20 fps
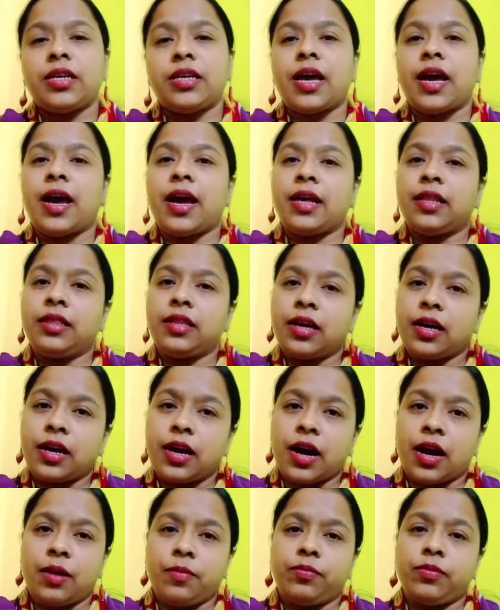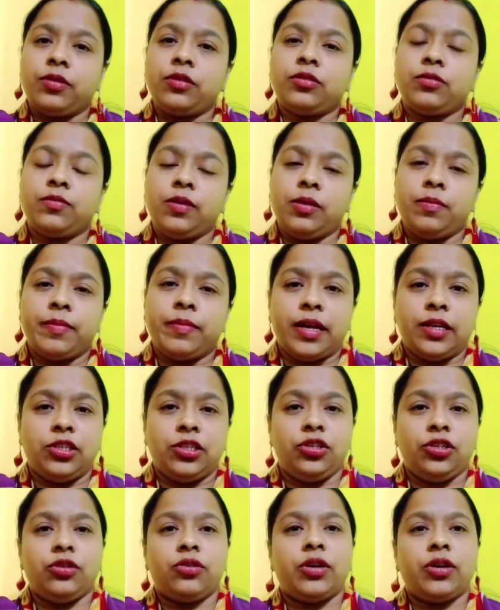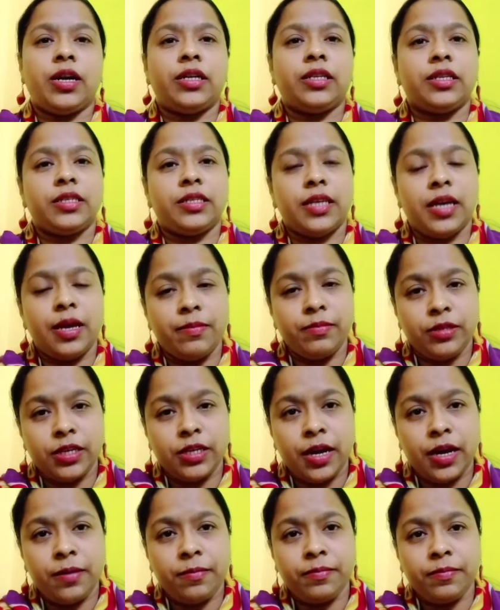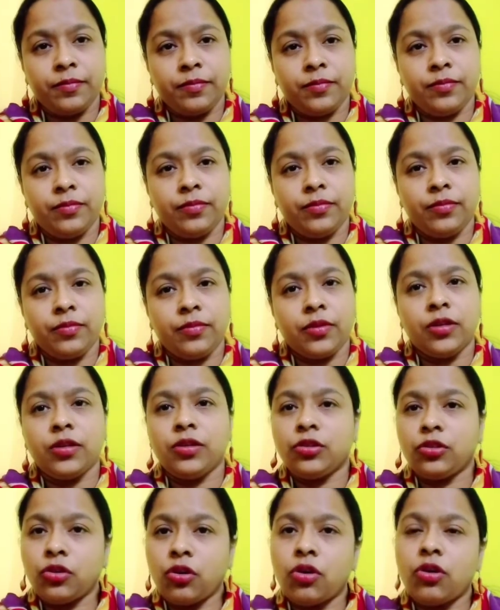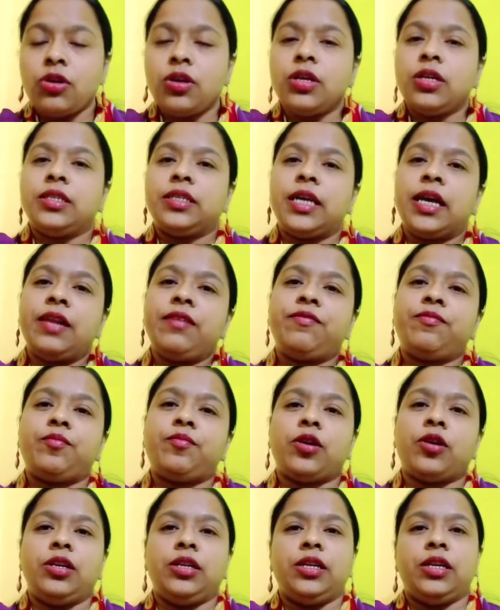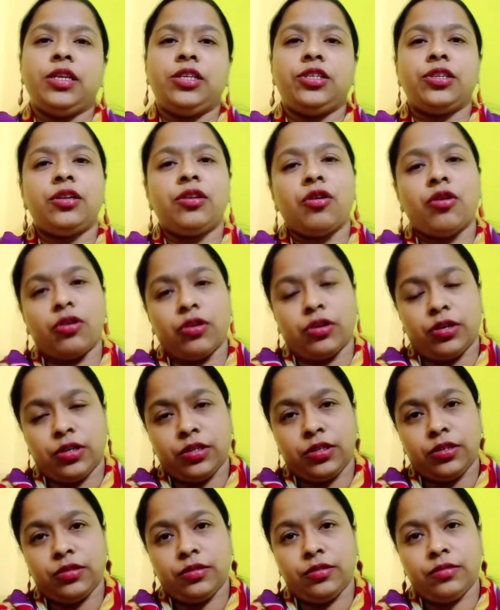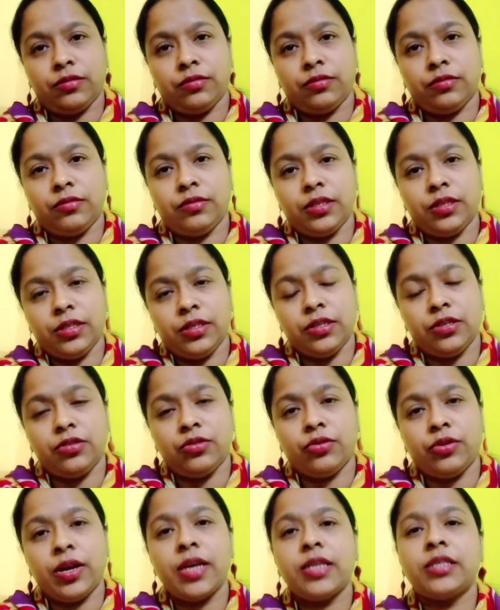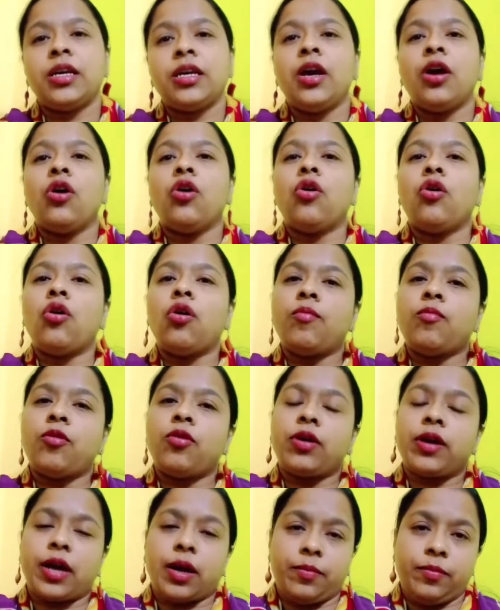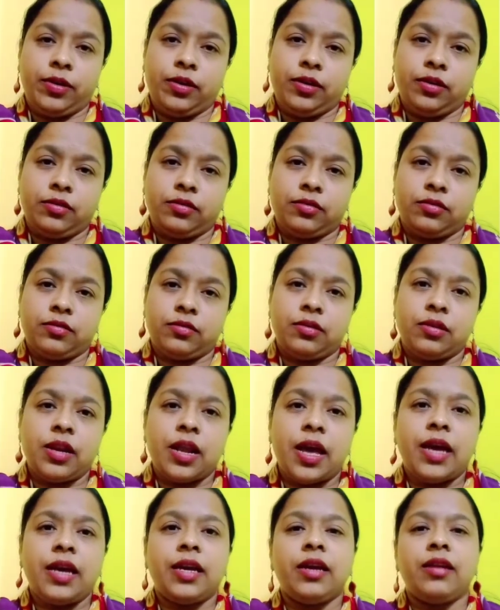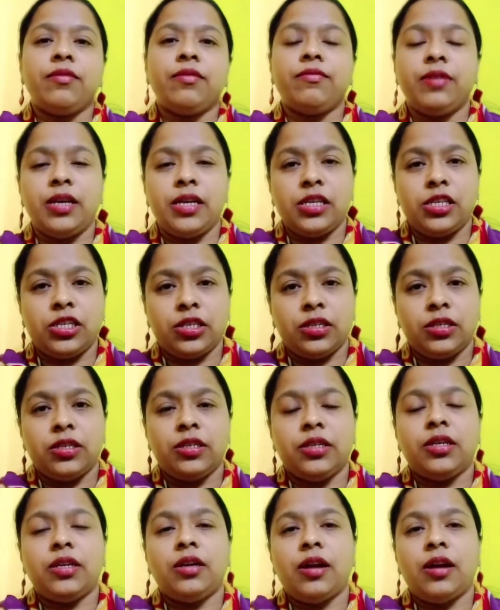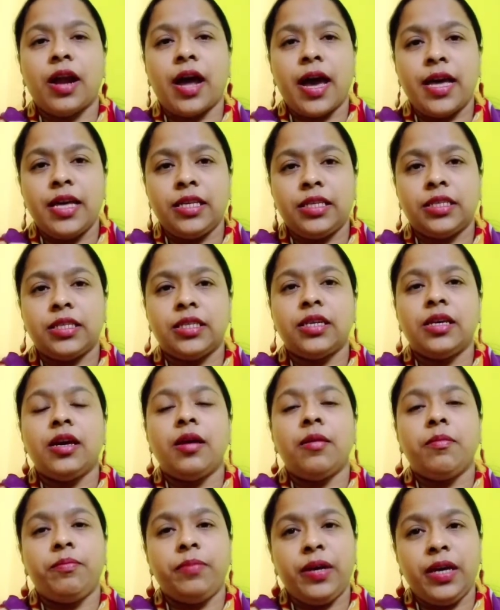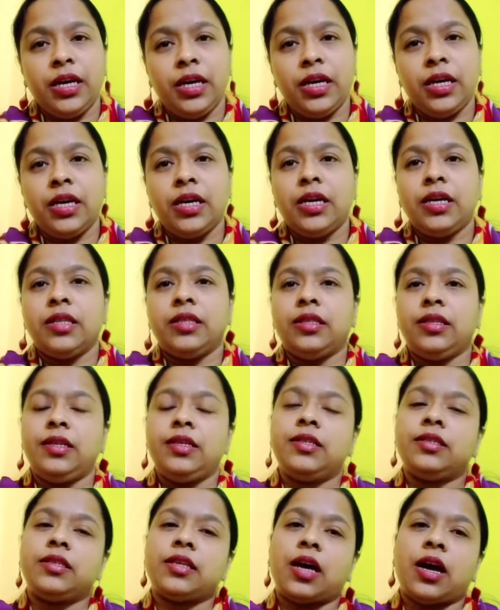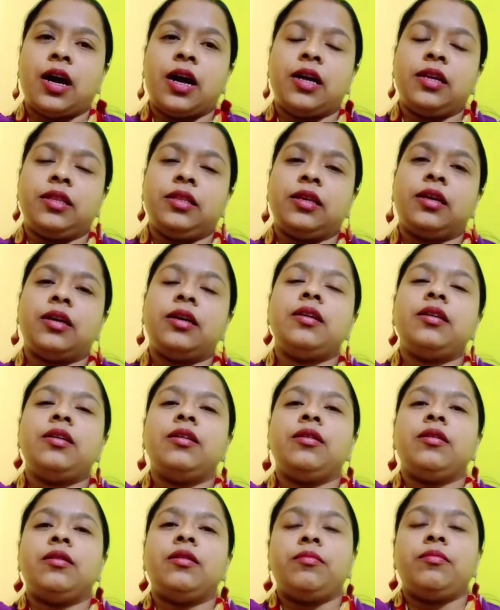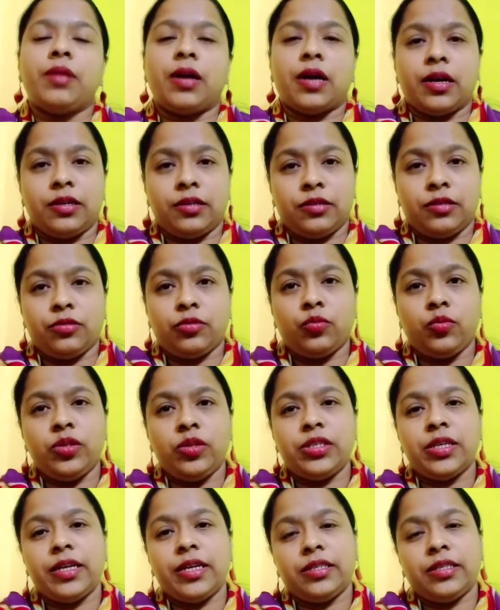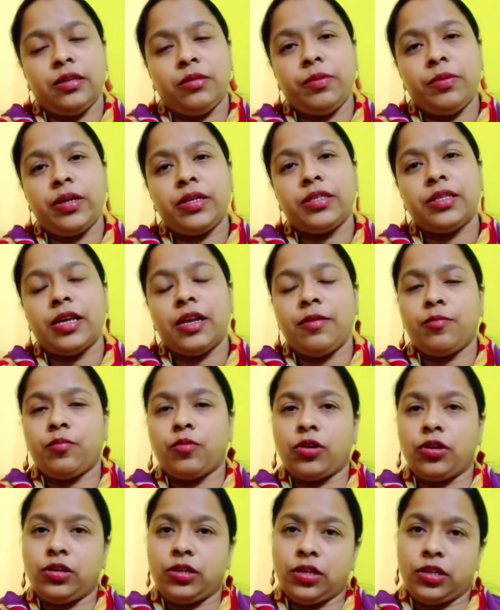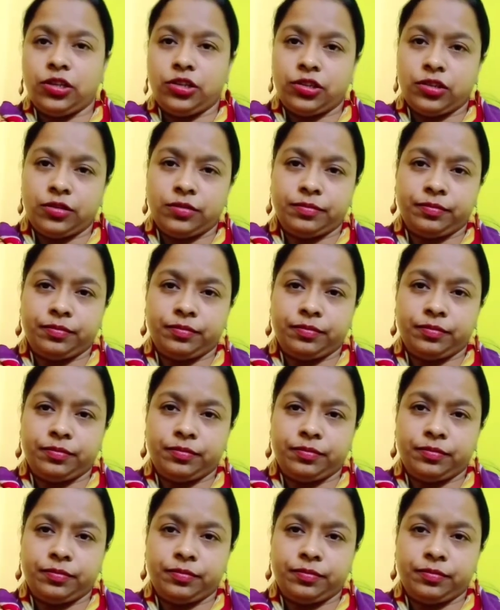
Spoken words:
and the carpels will mature at the same time. So, self-pollination occurs. This is known as homogamy. Like in wheat, rice, pea, these are the plants which exhibit self-pollination.